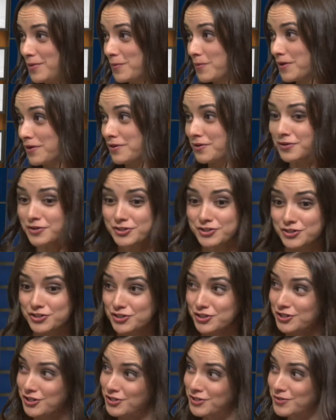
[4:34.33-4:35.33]
We're the mm-hmm.
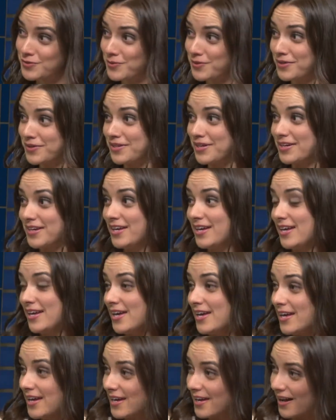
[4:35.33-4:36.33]
nurturers. Mm -hmm. We're the
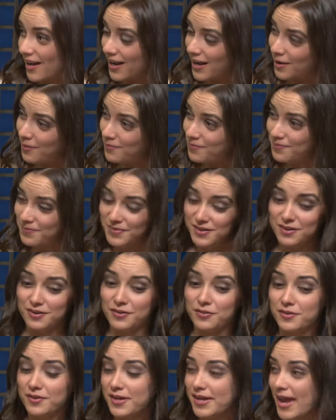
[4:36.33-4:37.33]
um, you know
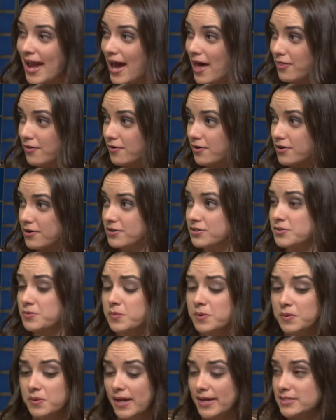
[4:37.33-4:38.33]
the gatherers.
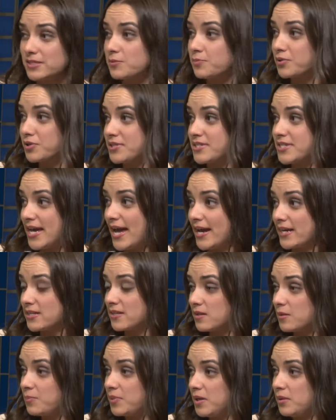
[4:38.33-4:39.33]
We like to protect
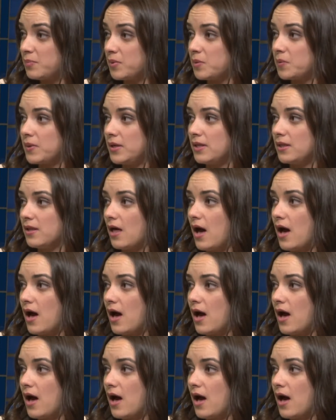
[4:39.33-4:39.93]
the people we mm -hmm.